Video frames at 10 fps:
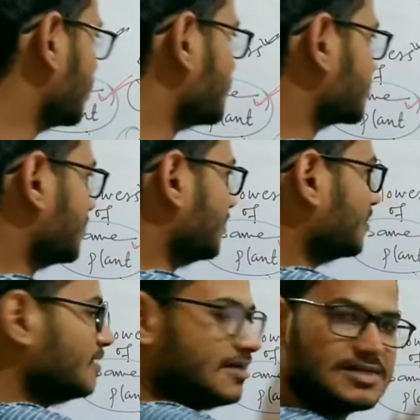comes
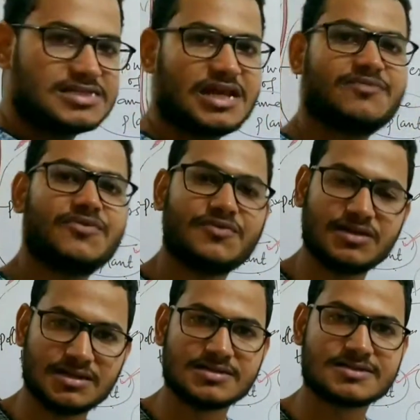under
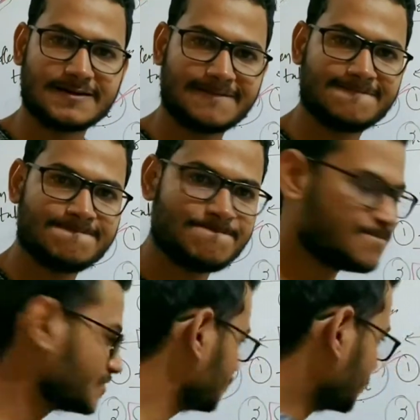self-pollination.
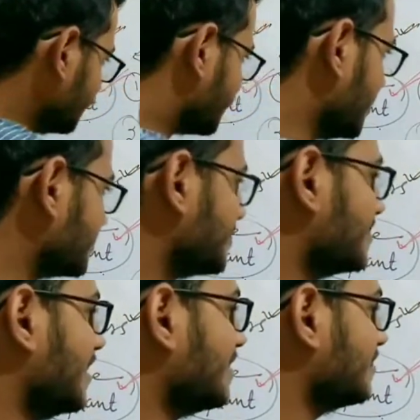So the difference is
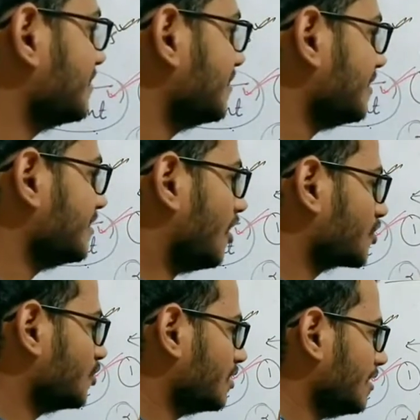that in
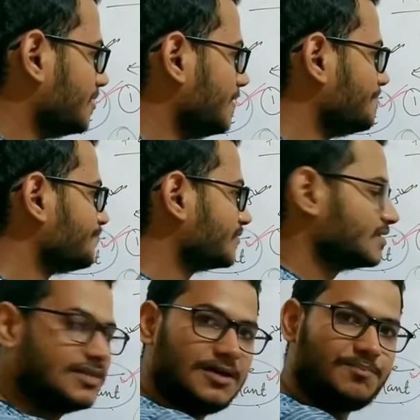autogamy,
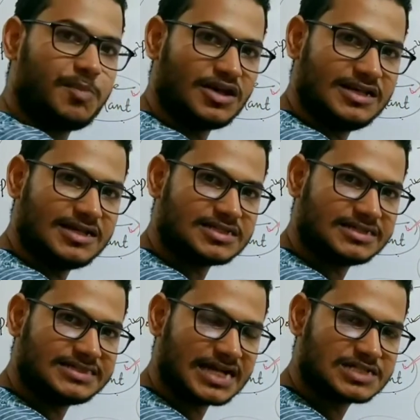the
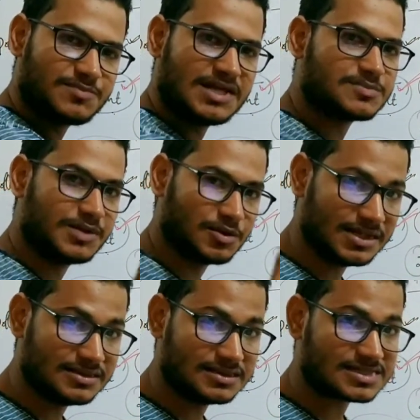pollination takes place
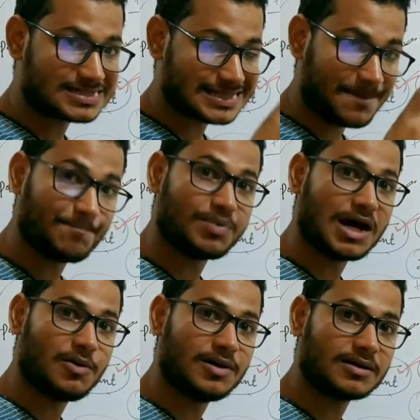between the same
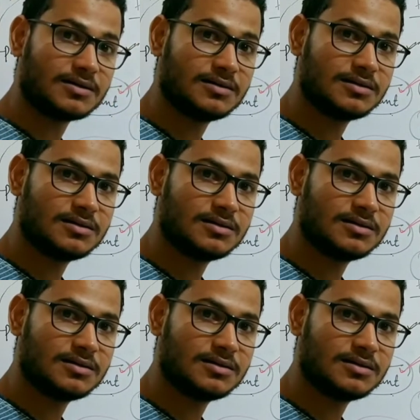flower